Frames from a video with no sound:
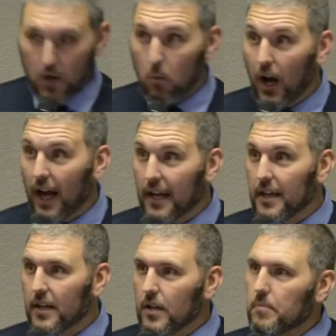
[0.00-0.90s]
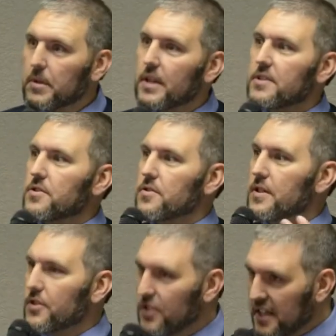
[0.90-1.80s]
Why? Because there's an
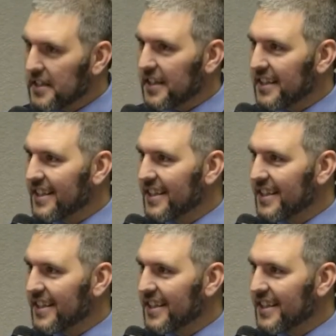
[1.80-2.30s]
agenda.